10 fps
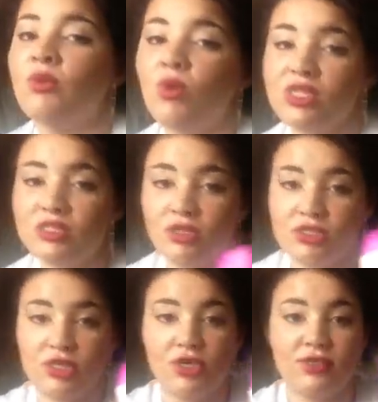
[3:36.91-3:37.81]
once
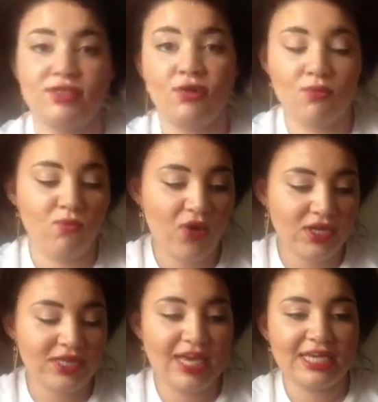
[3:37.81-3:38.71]
I'd used it on
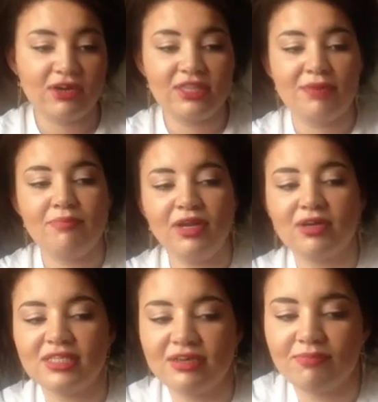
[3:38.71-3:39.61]
one leg I then
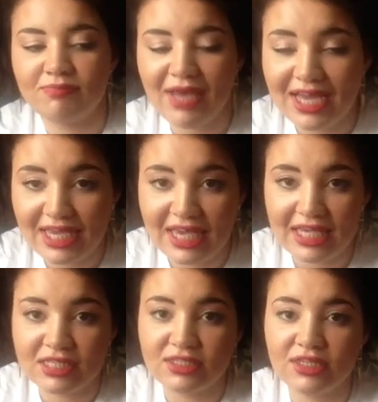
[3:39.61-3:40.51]
plugged it back
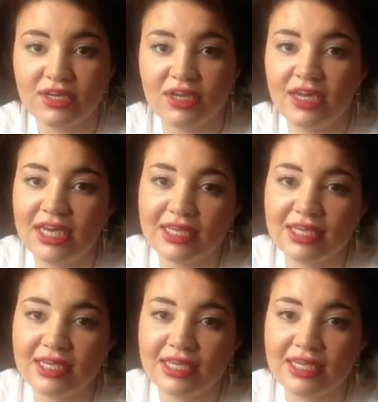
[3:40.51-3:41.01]
in to